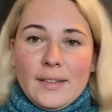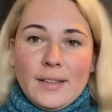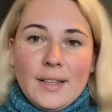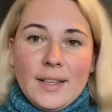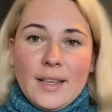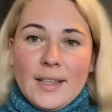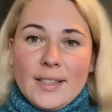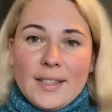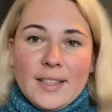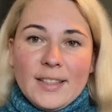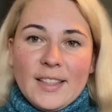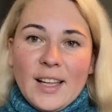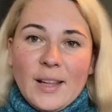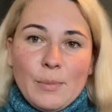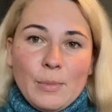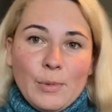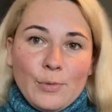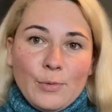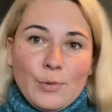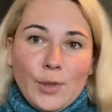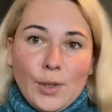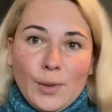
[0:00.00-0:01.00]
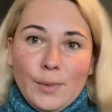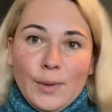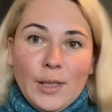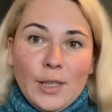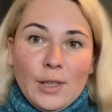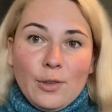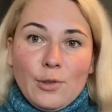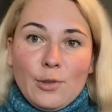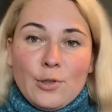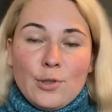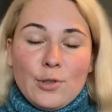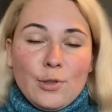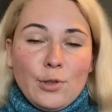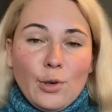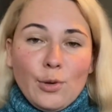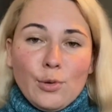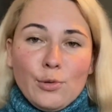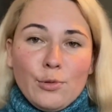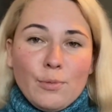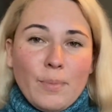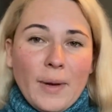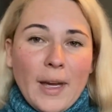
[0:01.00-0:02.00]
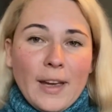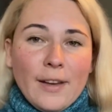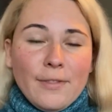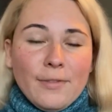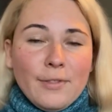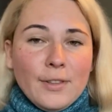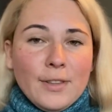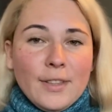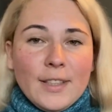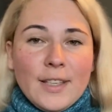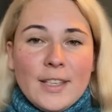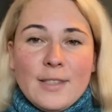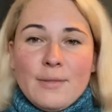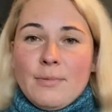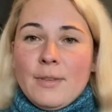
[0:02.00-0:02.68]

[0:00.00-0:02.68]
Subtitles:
as I said before, we can use tote bag for this.